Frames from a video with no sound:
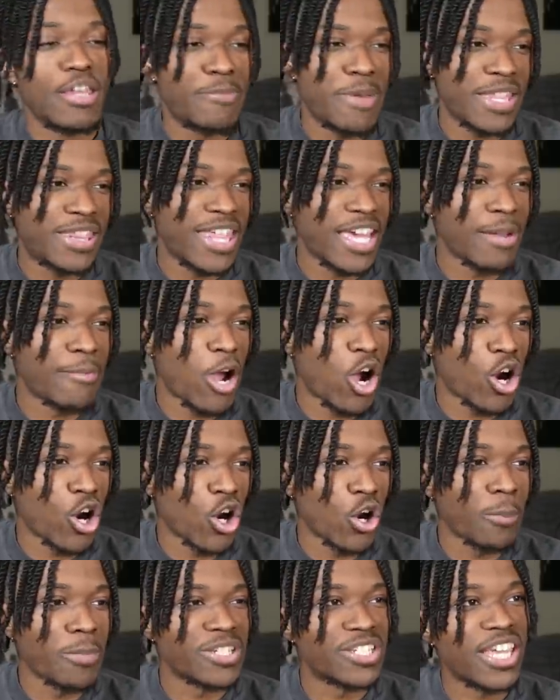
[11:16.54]
the big thing about
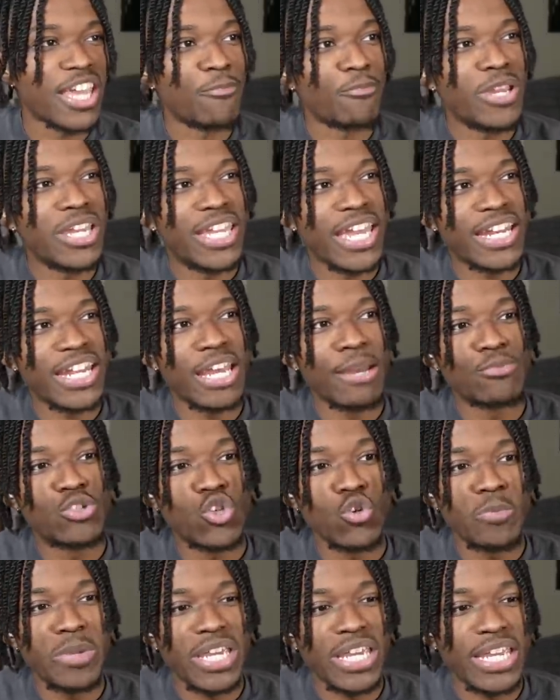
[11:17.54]
Herb is can we get him
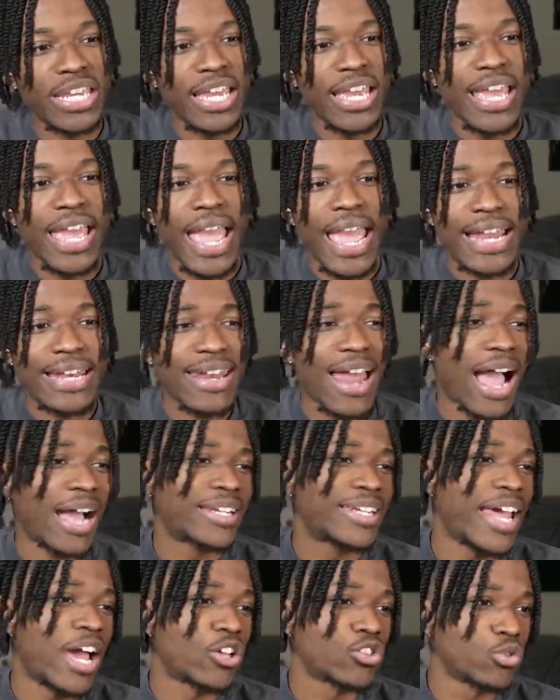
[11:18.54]
to be a
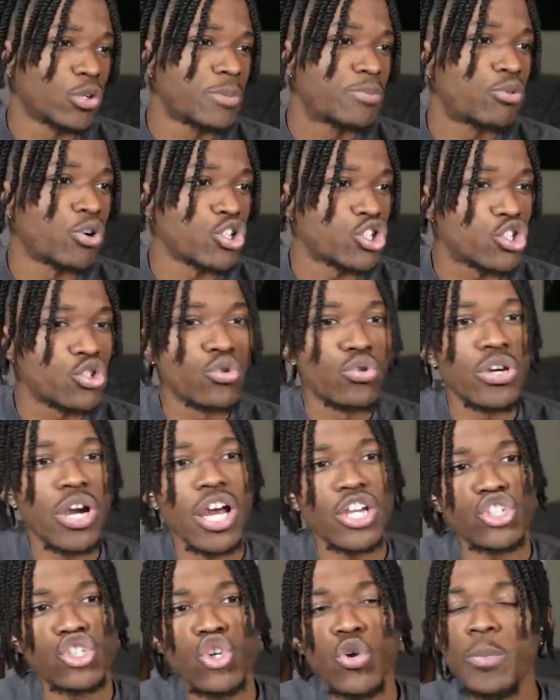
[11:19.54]
knockdown three point shooter,
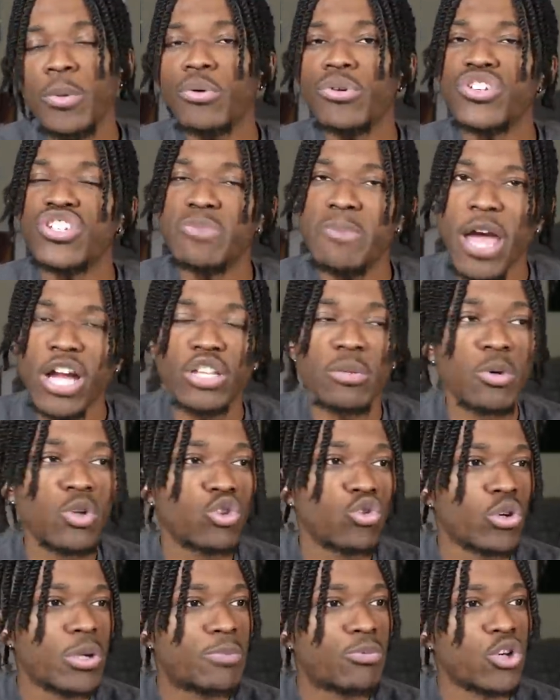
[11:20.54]
a super respectable
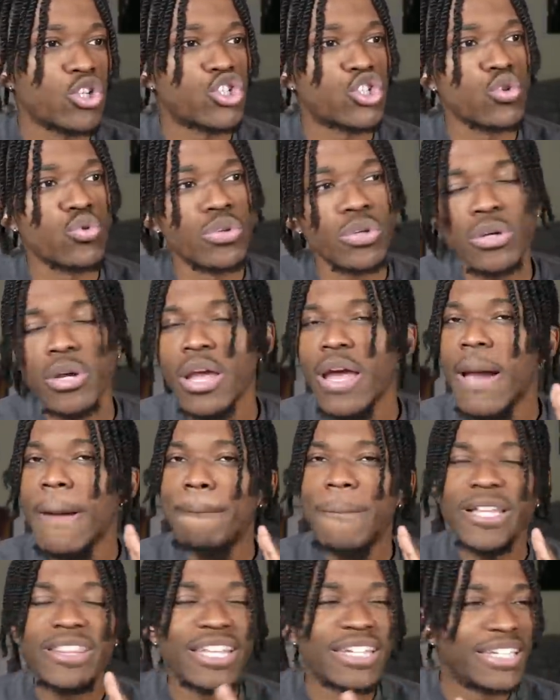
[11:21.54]
three point shooter?
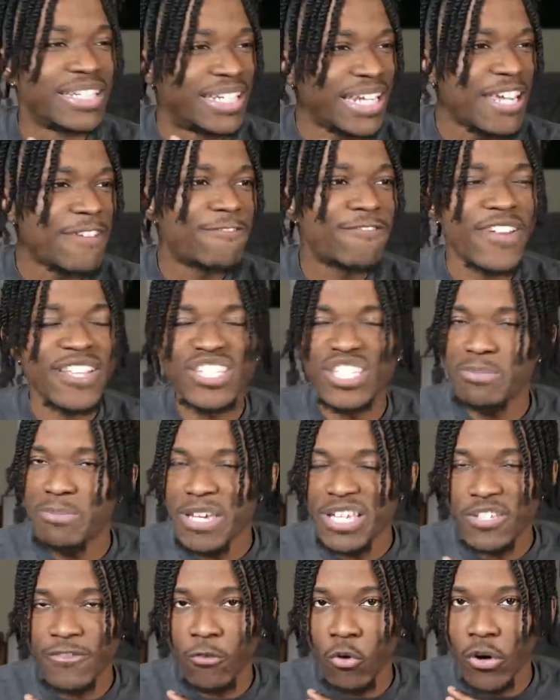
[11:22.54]
But the defense
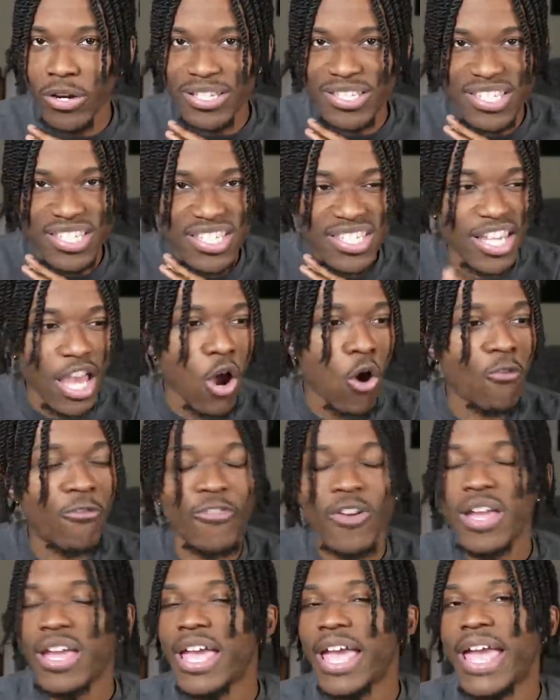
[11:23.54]
speaks for
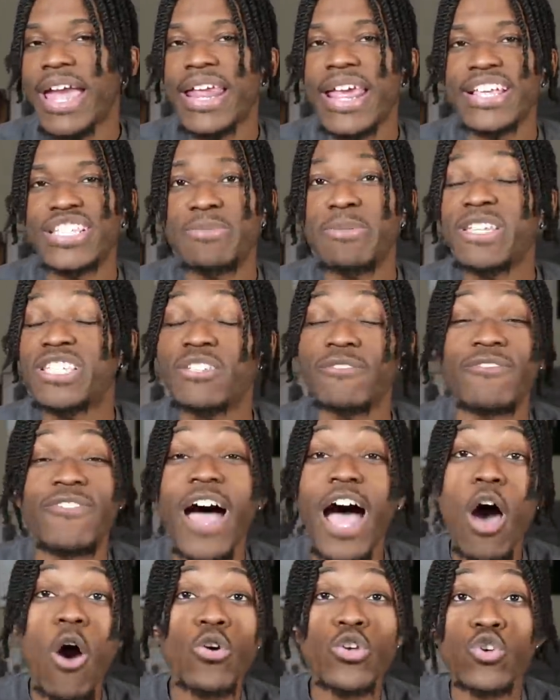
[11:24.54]
itself. It, it, speaks
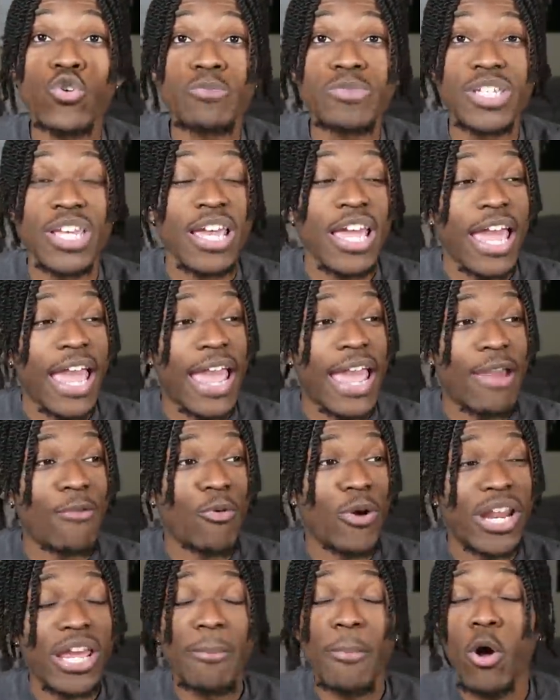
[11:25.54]
volumes.
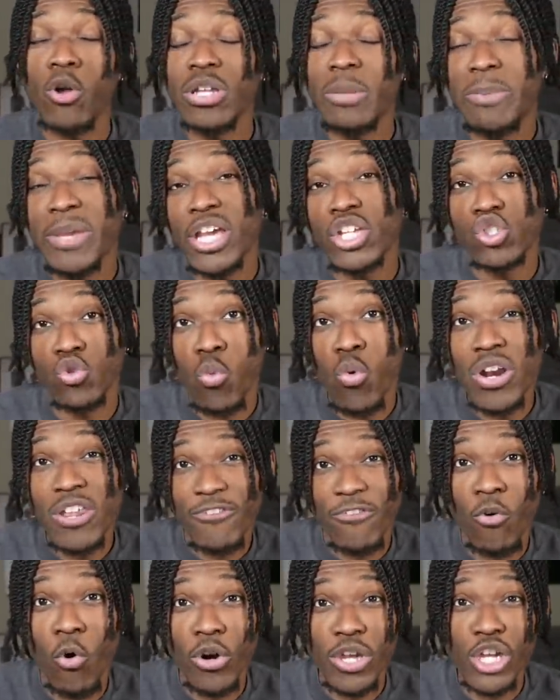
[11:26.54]
And with him only being
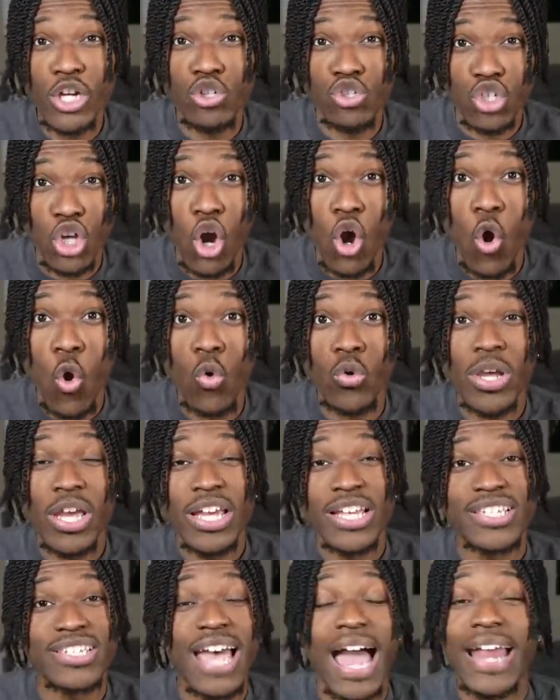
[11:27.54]
24 years old,
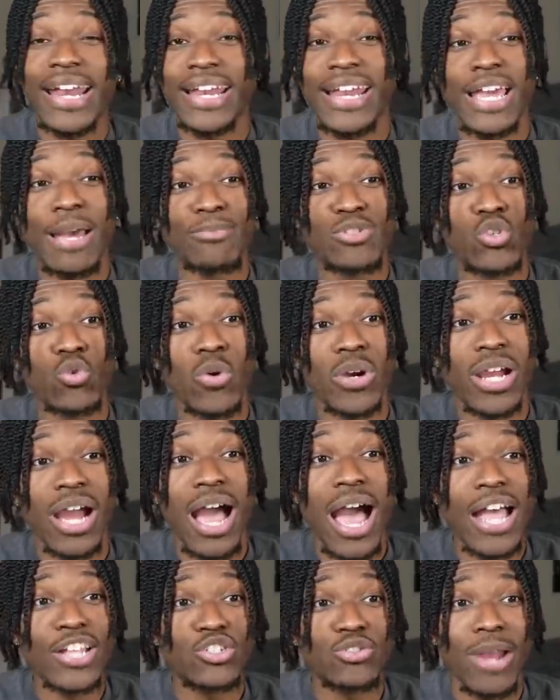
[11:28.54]
signing him to a
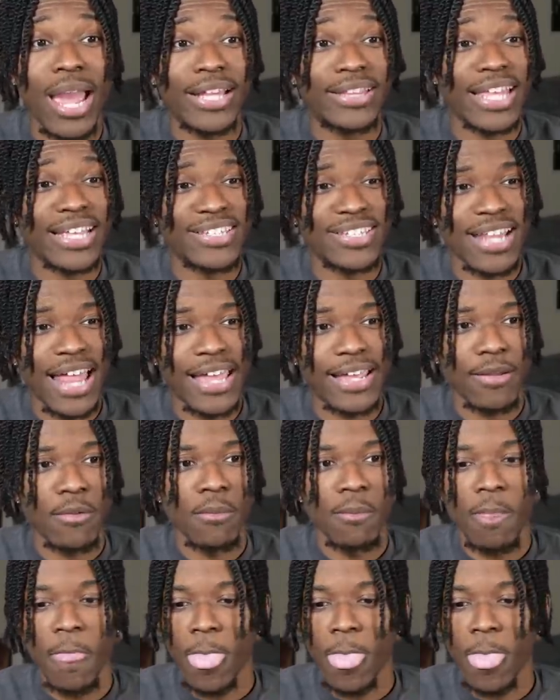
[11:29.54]
contract that's like